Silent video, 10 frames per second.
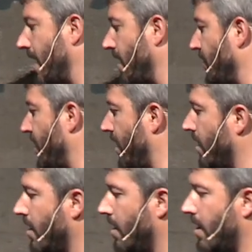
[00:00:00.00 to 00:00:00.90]

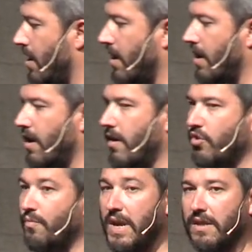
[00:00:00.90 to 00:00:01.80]
energy
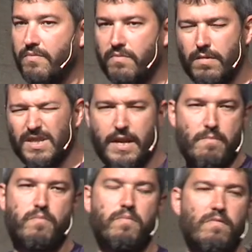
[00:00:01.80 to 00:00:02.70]
to build, let's say,